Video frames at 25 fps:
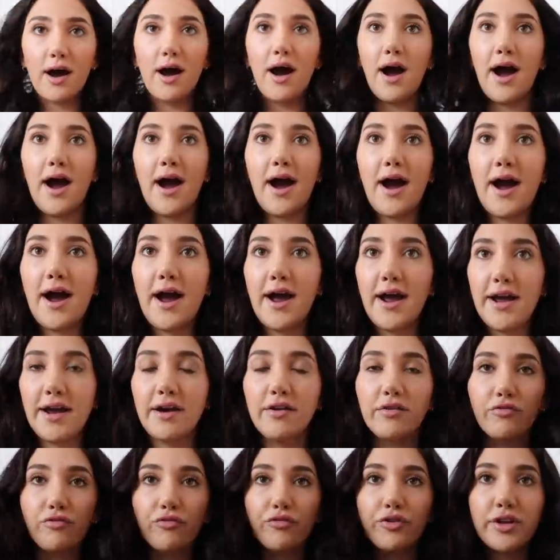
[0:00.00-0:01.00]

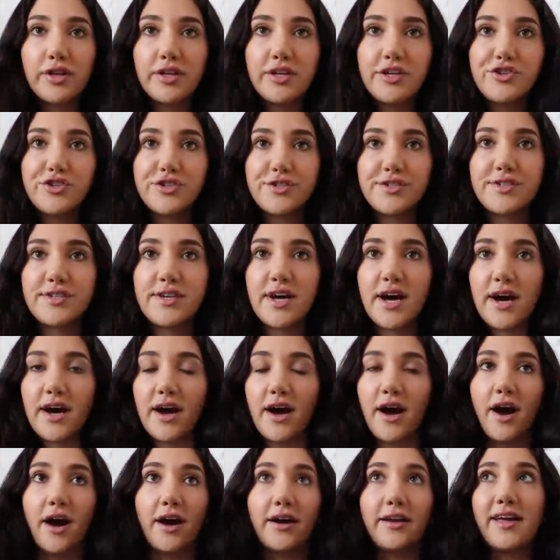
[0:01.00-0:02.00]
I really just
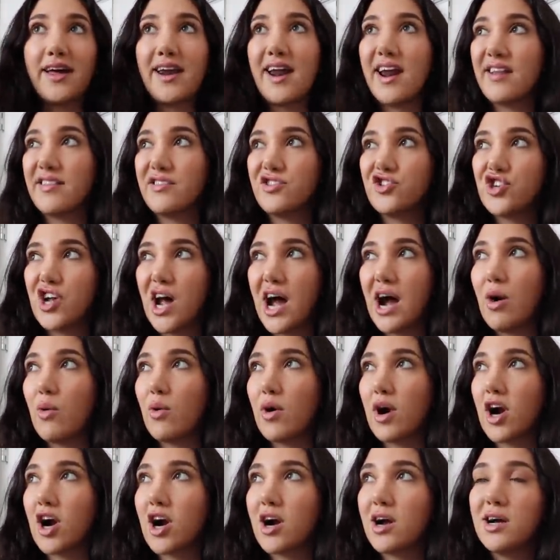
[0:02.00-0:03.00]
uh, get out of the
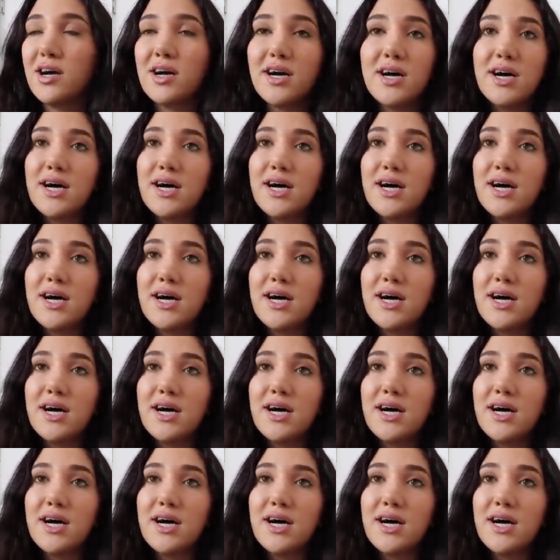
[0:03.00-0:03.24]
shower,